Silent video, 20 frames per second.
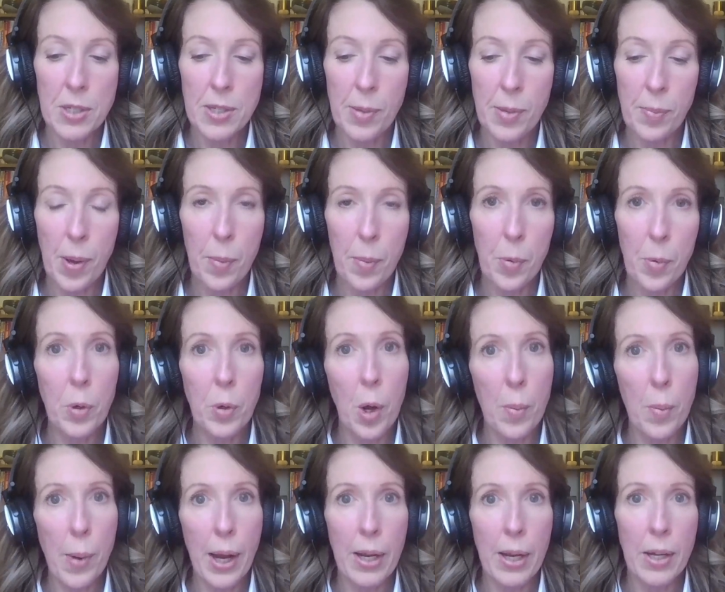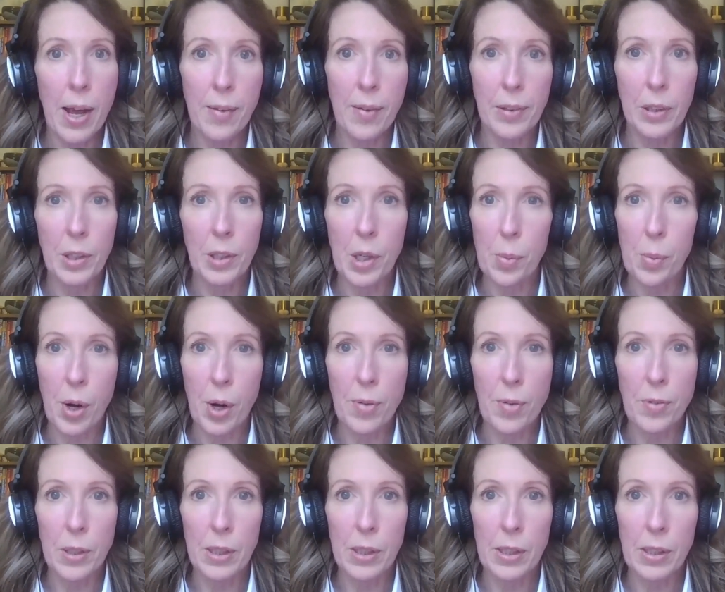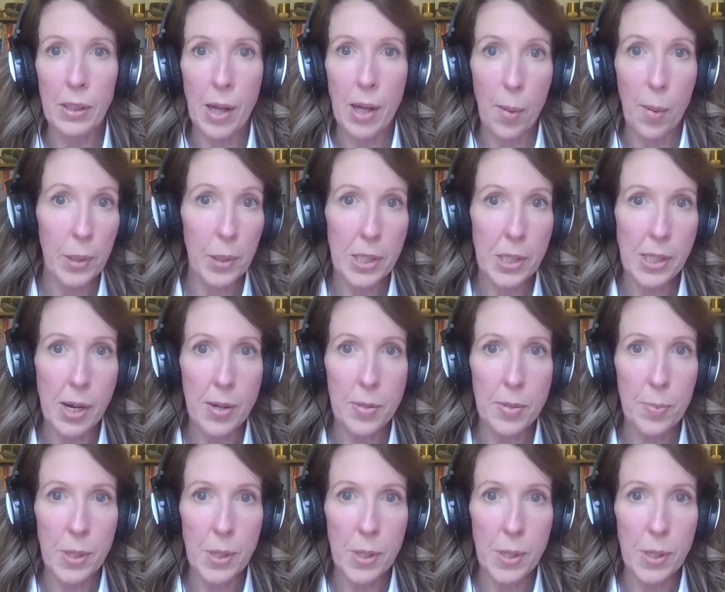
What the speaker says: Some people go back and have a look at your profile a couple of times,